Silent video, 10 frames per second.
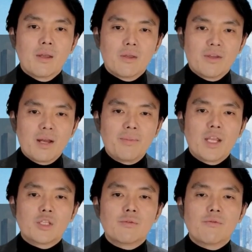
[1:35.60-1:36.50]
A
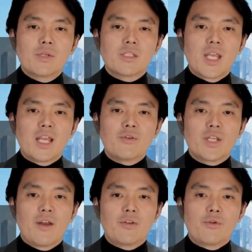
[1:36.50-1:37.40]
nomination from a state or
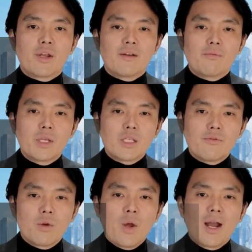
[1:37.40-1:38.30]
territory government is
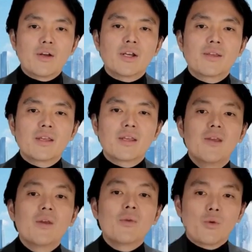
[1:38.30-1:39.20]

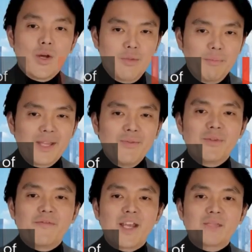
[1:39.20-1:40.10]
requires a
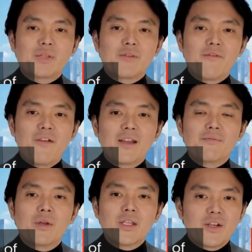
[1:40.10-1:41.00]
minimum investment of 5
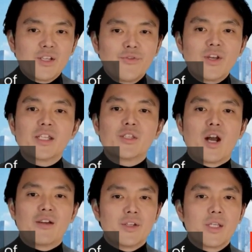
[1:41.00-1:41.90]
million Australian
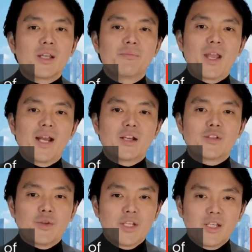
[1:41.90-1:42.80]
dollars in complying
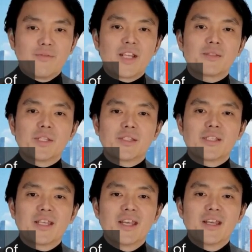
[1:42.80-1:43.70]
Australian
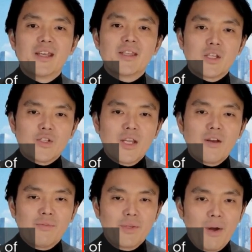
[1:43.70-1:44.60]
investments, such as
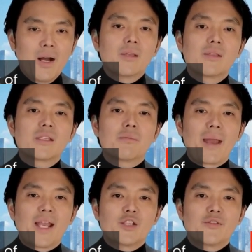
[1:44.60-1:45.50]
government bonds,
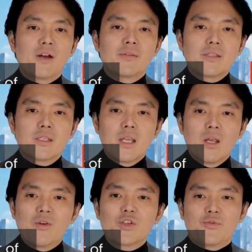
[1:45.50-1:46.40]
managed funds,
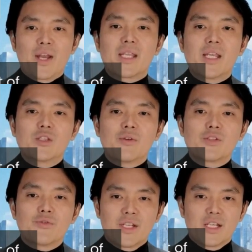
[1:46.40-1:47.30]
or directly into
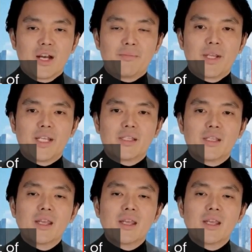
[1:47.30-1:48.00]
Australian companies.